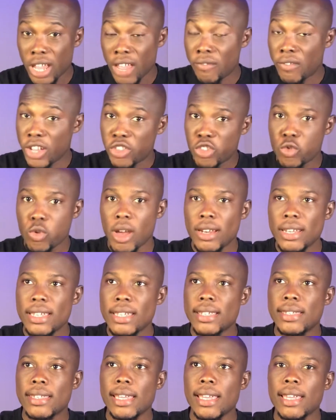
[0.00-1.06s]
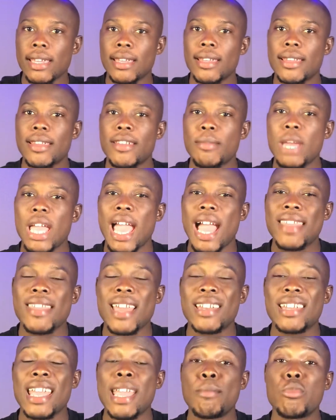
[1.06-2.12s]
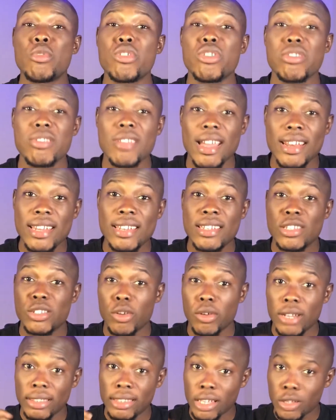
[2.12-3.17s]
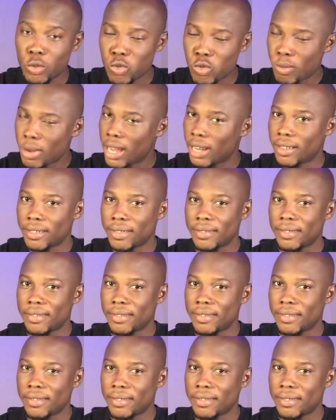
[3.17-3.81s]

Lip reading: eventually is an emotionally disconnected woman.